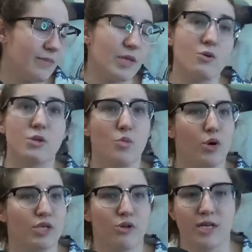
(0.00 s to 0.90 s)
Use
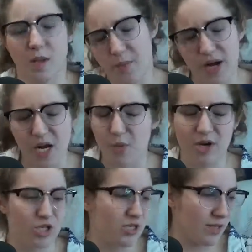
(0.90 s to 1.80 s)
moisturizing body
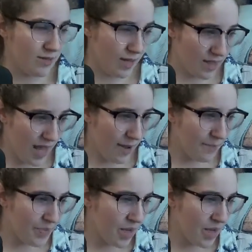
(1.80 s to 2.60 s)
washes, things like that.